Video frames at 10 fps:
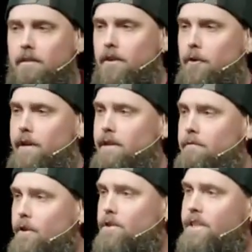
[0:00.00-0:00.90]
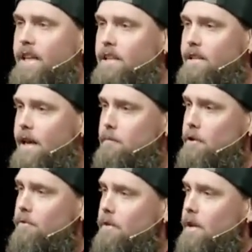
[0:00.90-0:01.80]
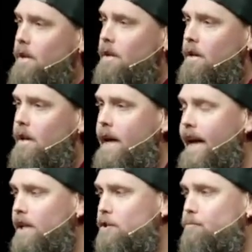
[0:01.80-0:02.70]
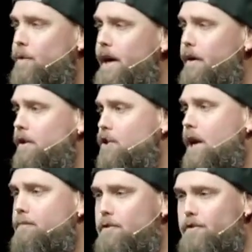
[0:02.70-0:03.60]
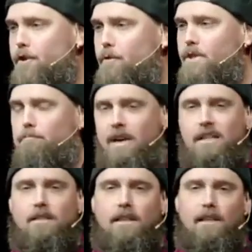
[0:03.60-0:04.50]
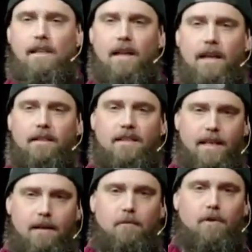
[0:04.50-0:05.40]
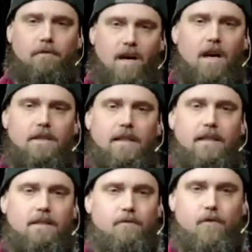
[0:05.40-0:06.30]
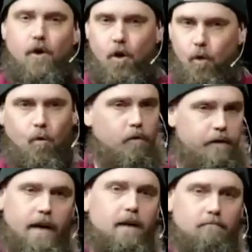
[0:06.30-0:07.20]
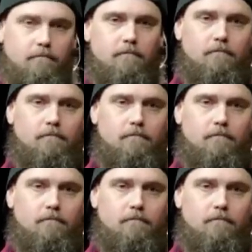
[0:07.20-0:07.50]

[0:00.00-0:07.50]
in 1st, 2nd Samuel, Hannah's prayer in chapter 2 is basically like the table of contents for the whole thing,